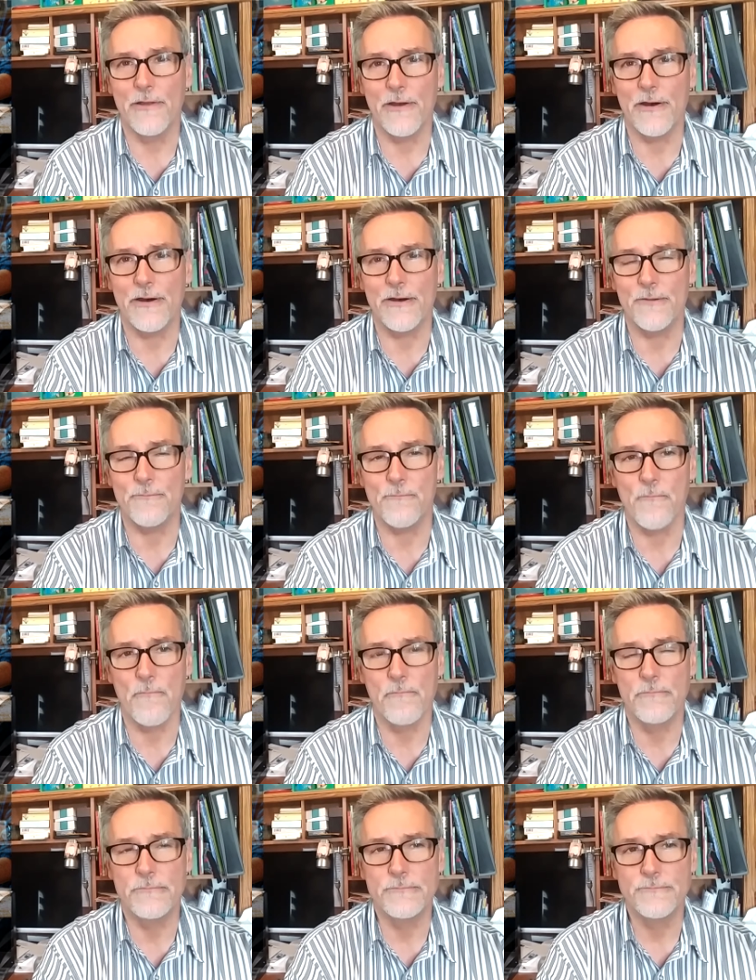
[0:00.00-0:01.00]
Um,
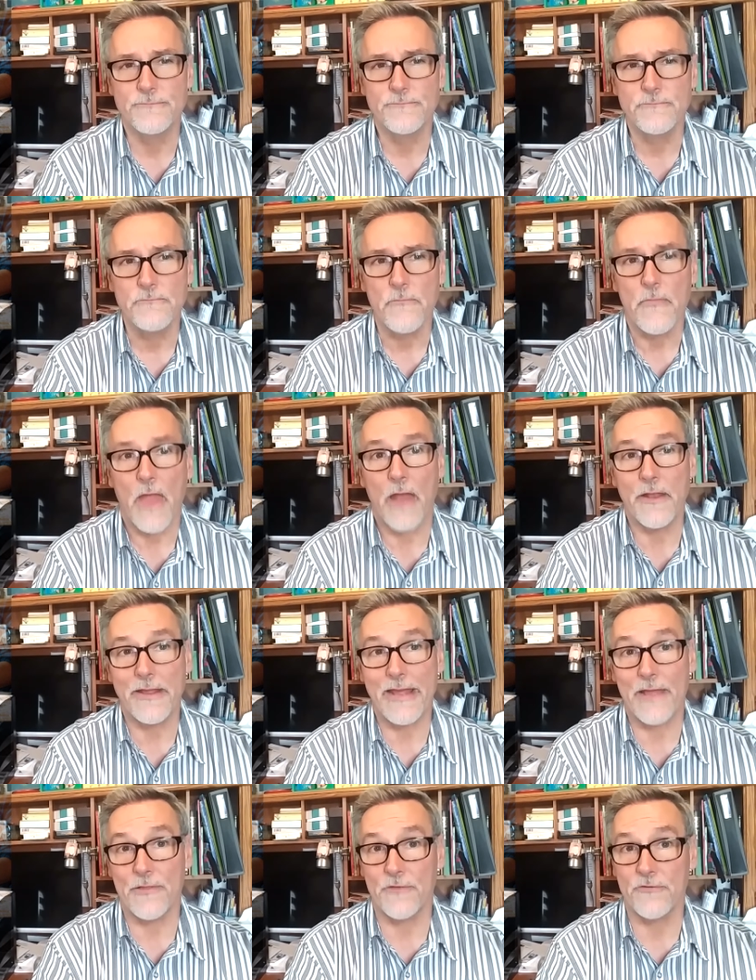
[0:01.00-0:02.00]
and
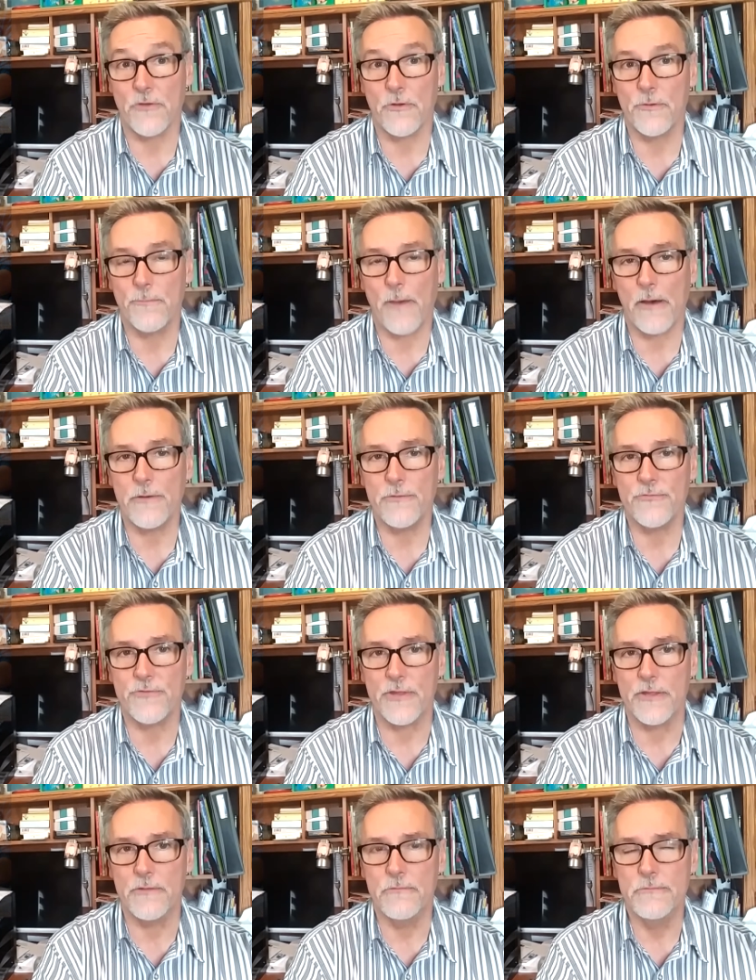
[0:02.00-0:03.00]
again, let's go to
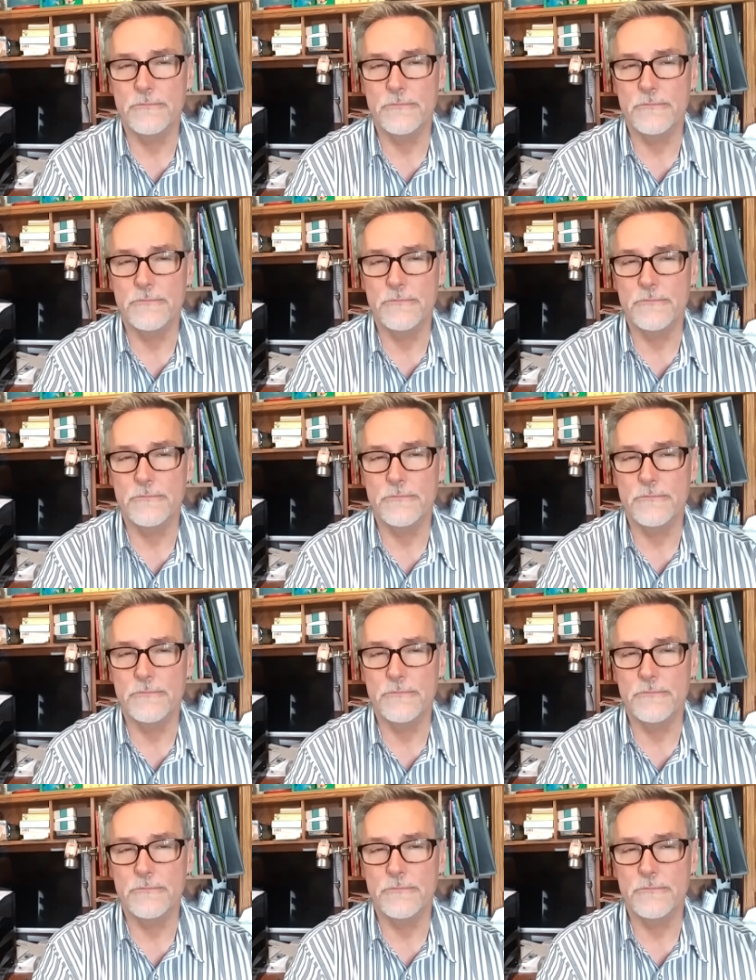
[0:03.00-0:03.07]
policy.